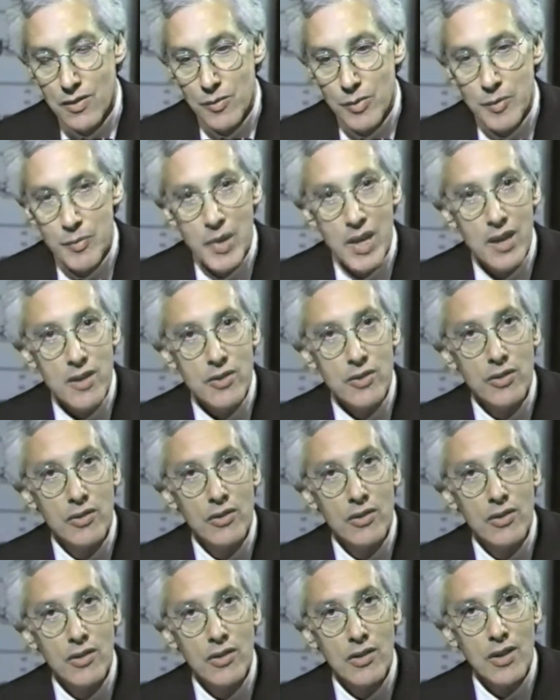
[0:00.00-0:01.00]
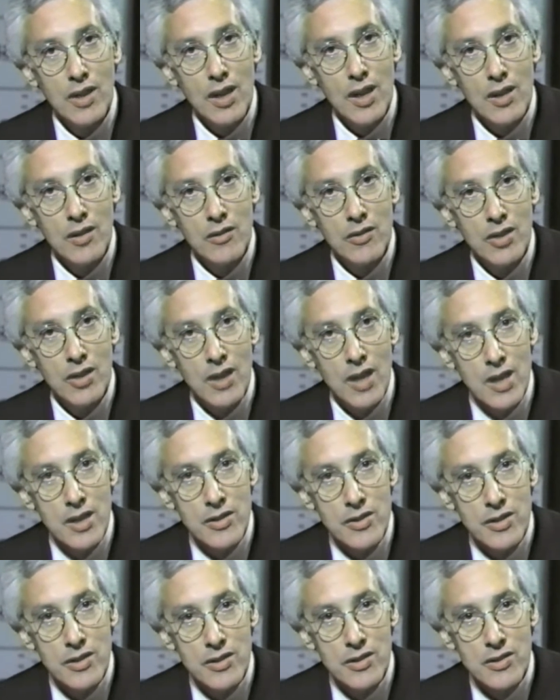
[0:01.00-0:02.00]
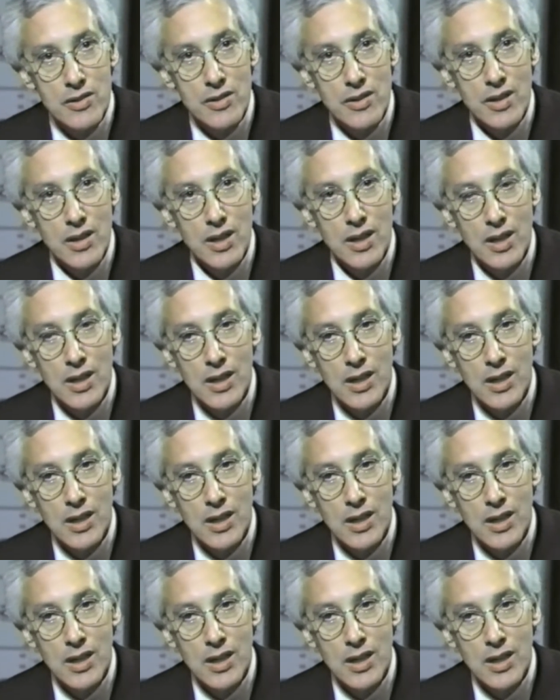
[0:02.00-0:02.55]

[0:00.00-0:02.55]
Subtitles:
to be patient and tenacious,